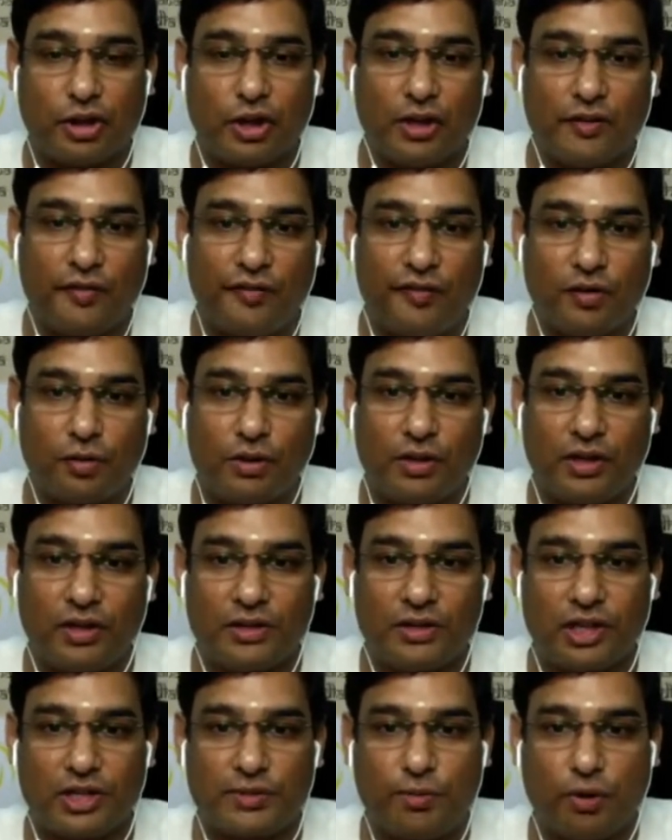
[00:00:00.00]
fruit
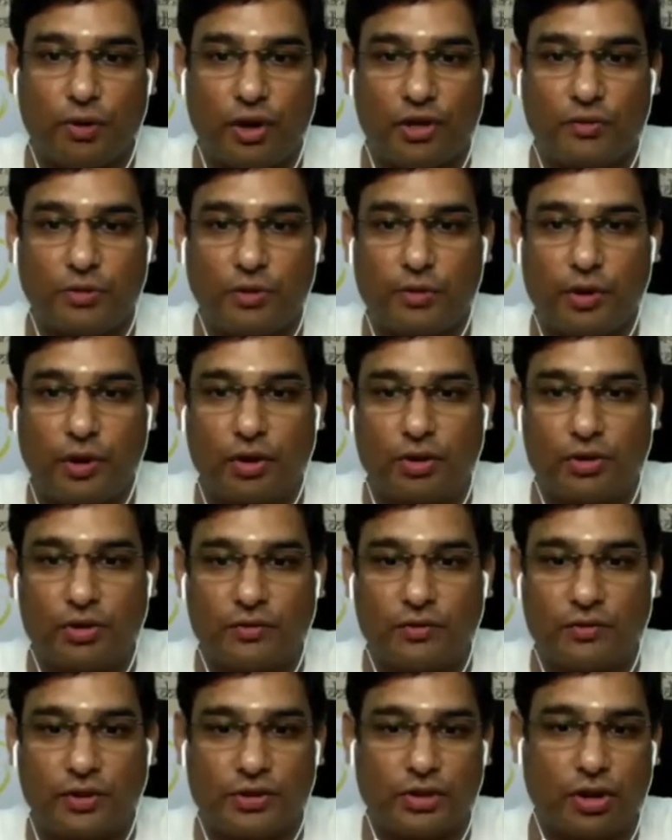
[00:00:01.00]
is responsible because
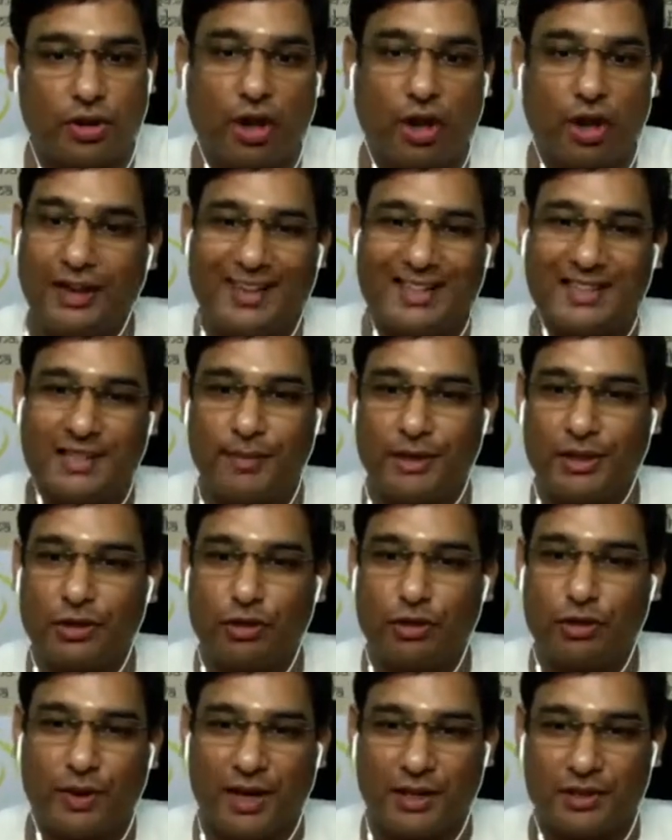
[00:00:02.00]
of the soil is a bit
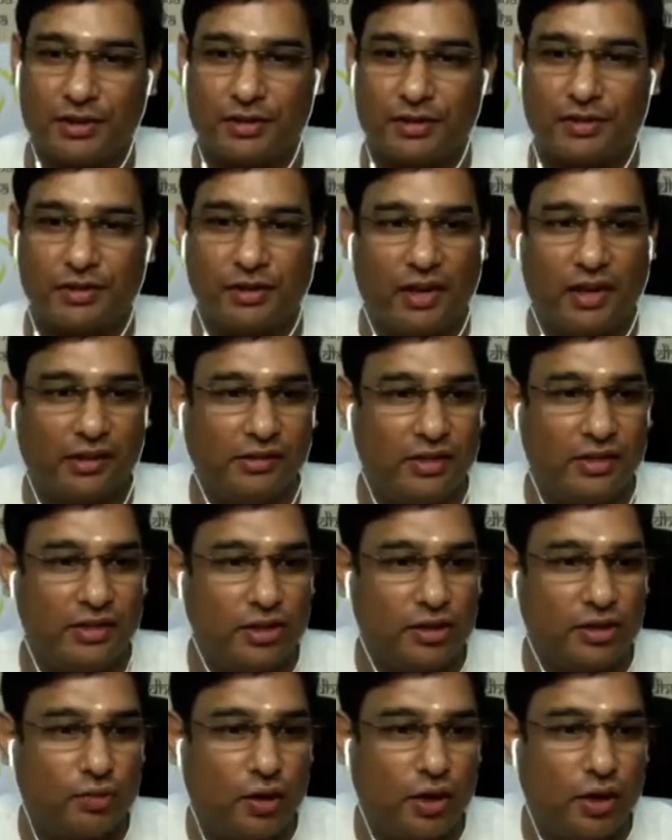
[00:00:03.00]
too much. And this
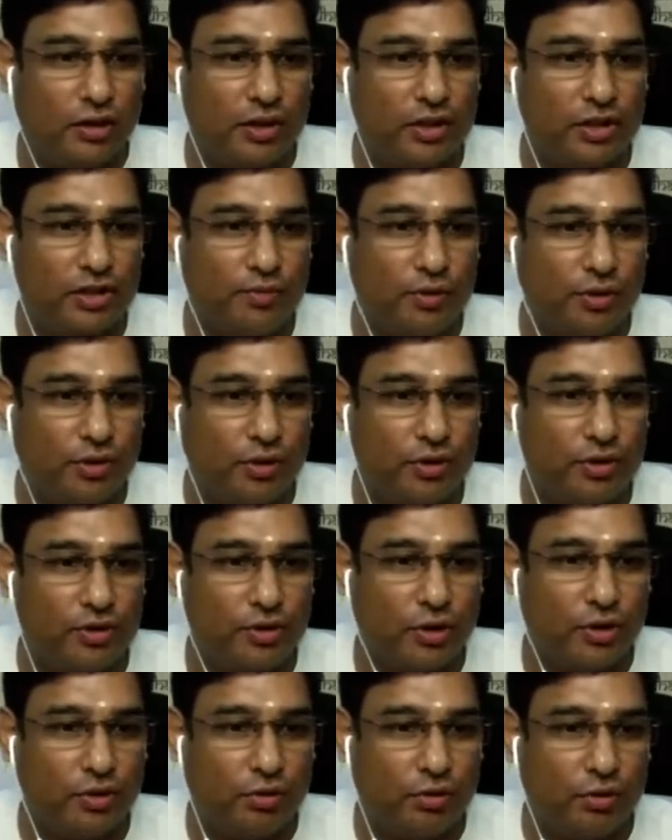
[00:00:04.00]
is what the
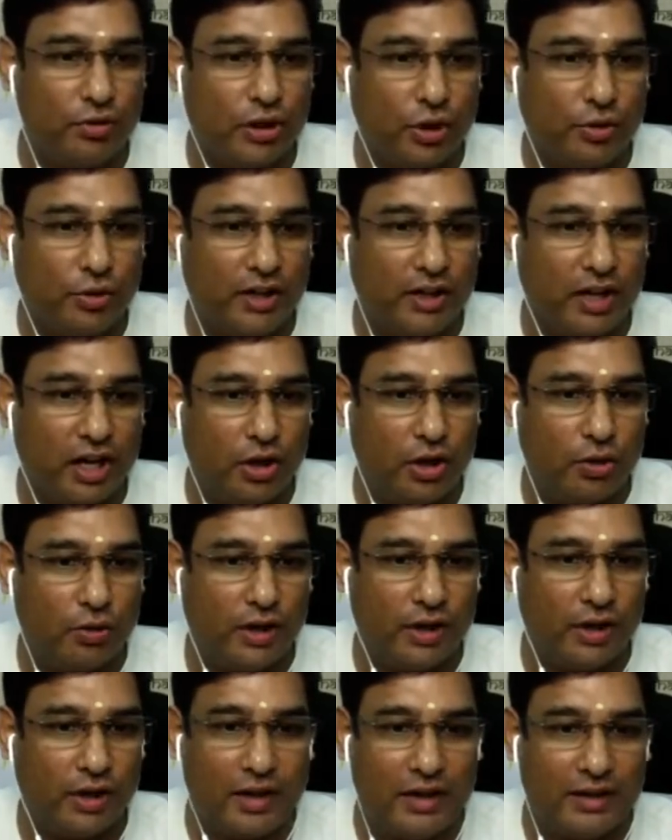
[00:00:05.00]
spiritual gurus out there are
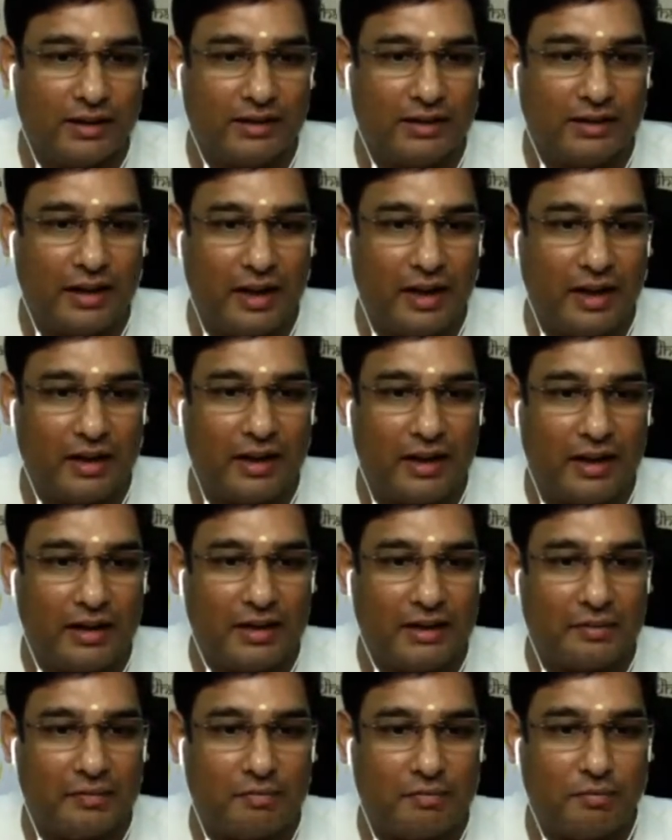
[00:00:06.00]
doing. They are
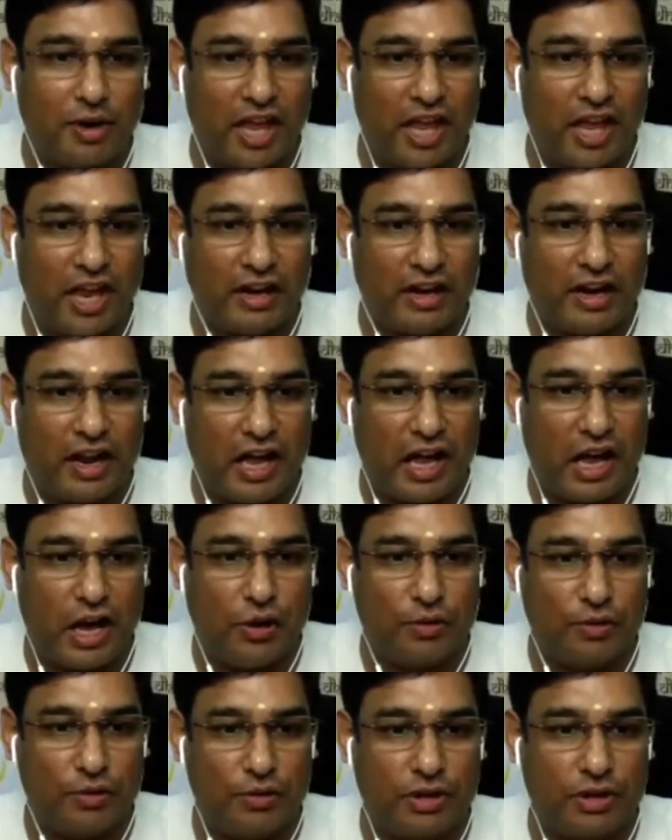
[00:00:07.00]
bringing down